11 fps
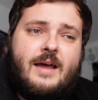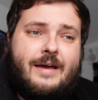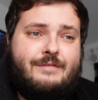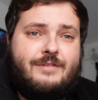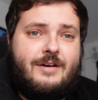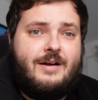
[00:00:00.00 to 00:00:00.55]

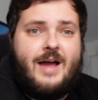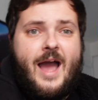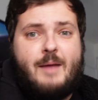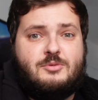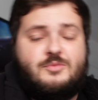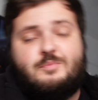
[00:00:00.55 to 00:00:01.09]
for
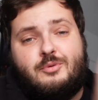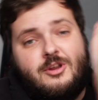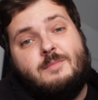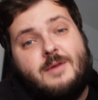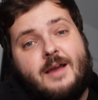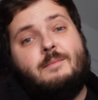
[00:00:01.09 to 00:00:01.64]
Apple's
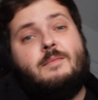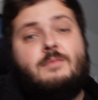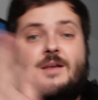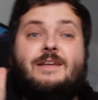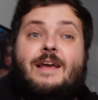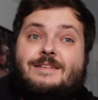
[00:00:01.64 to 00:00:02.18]
premium,
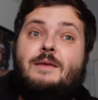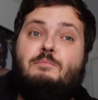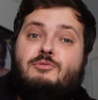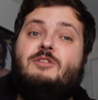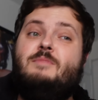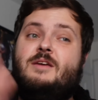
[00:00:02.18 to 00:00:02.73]
I say
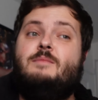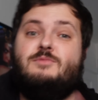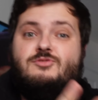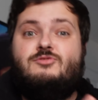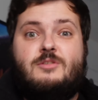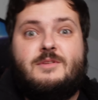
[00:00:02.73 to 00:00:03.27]
premium
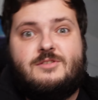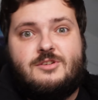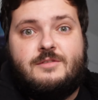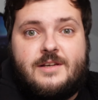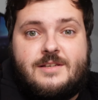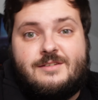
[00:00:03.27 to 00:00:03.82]
streaming
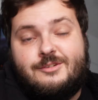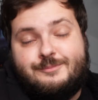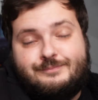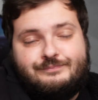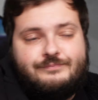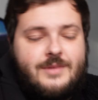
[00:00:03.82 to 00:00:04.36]
service. So
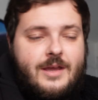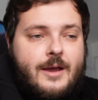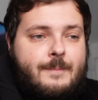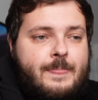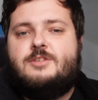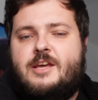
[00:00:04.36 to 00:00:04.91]
yeah.
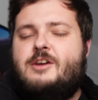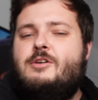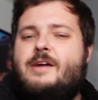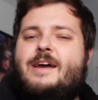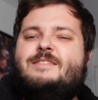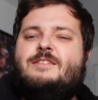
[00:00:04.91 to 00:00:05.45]
So there you go,
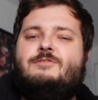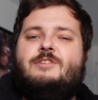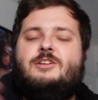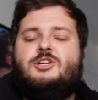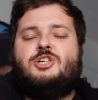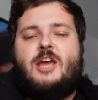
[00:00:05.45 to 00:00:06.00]
guys. It's a
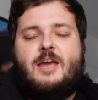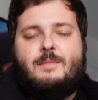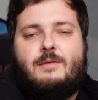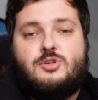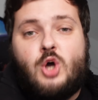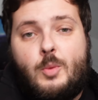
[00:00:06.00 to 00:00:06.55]
real shame. I
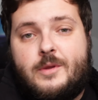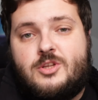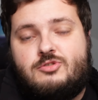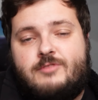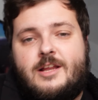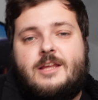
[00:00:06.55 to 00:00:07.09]
was hoping
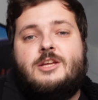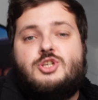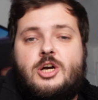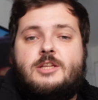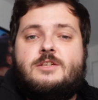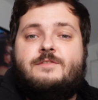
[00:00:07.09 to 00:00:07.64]
to really
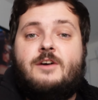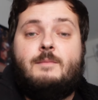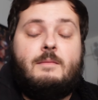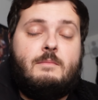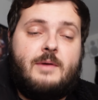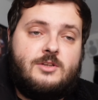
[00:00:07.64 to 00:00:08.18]
enjoy this film.
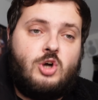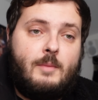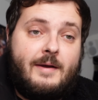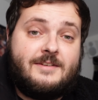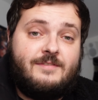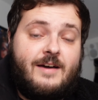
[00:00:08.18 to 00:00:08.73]
I'm a big Tom
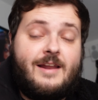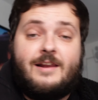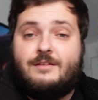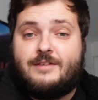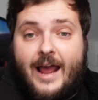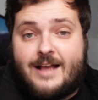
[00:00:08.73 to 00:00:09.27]
Hanks fan. I
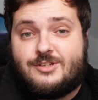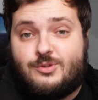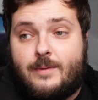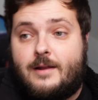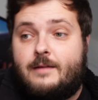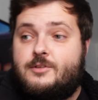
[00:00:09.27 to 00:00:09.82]
love
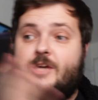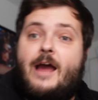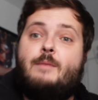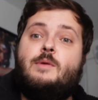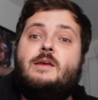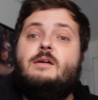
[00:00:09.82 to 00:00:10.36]
Castaway, I love
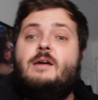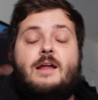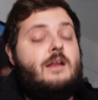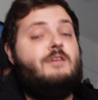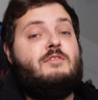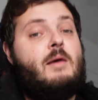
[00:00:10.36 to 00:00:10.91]
Chappie, and I
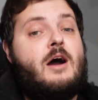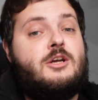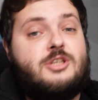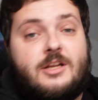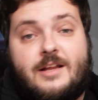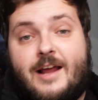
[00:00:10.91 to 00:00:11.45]
love The
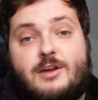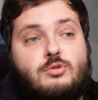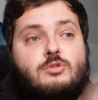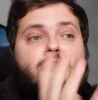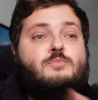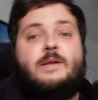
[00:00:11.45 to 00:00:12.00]
Martian. I had
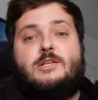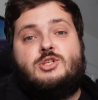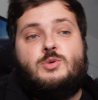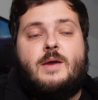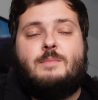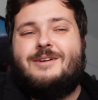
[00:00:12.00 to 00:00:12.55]
all those bits
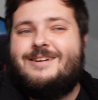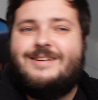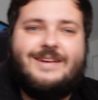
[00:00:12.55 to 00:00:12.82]
to it, but